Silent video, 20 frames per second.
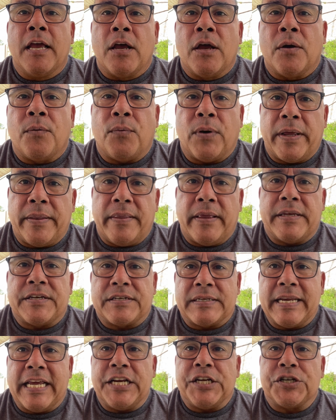when
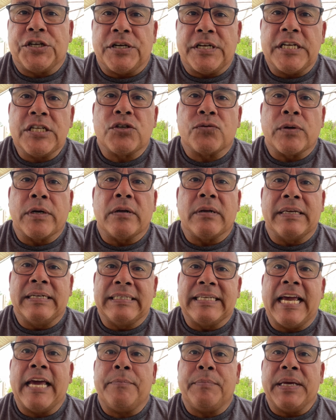this nation Israel
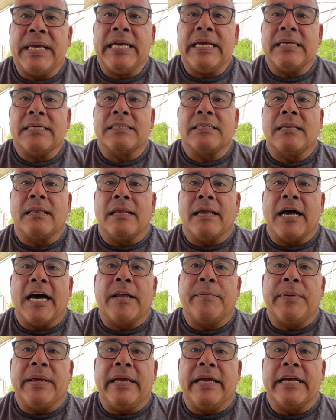is at peace.
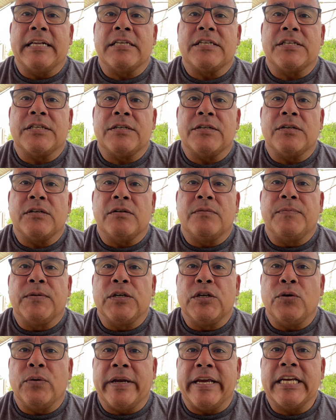God begins to
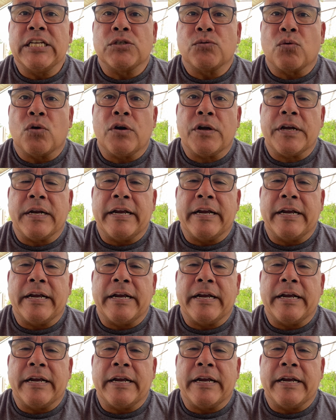do his work, and